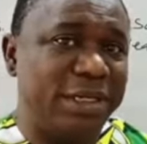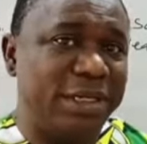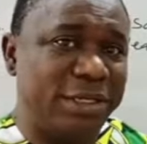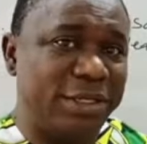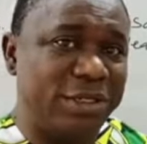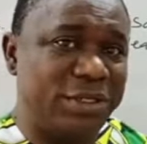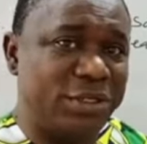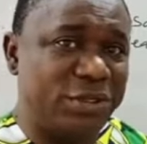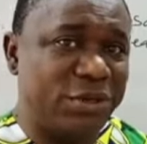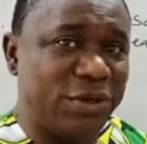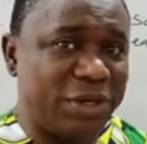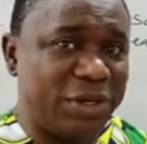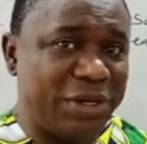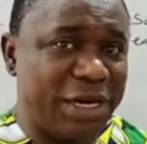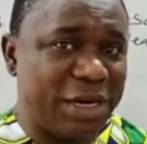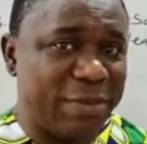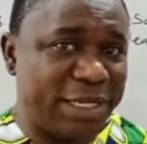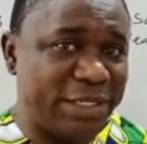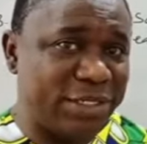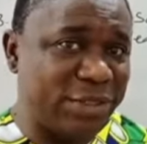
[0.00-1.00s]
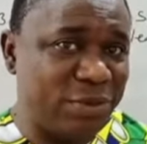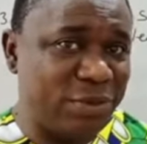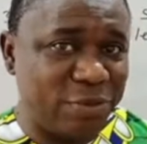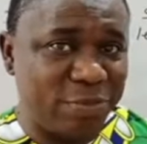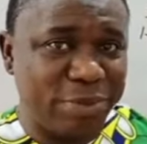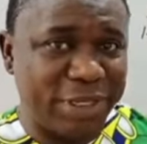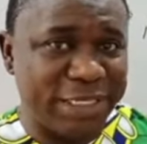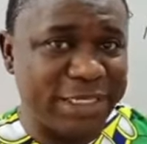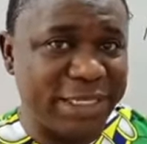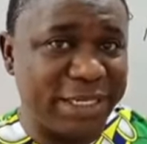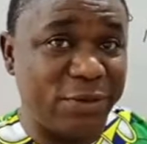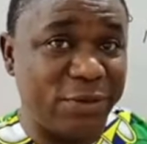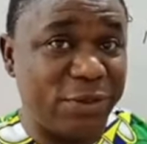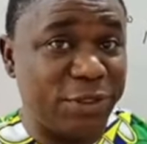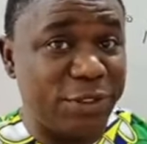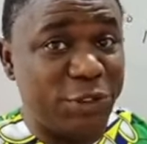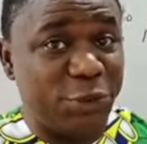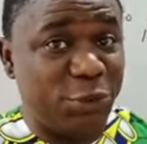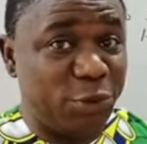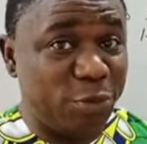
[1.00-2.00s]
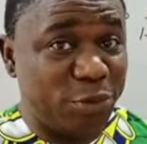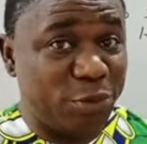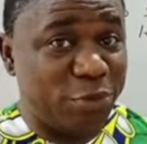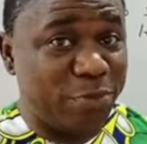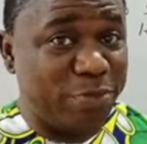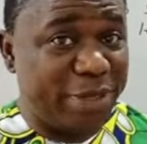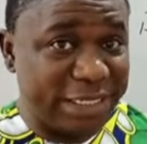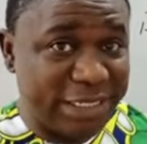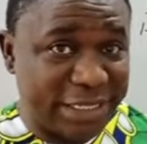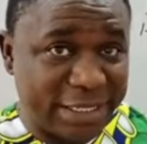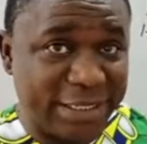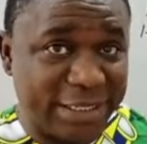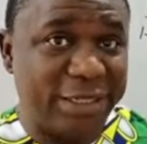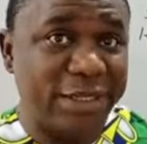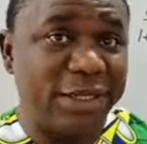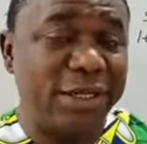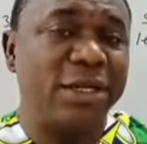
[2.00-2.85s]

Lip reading: This is called grammatical pattern or the normal pattern.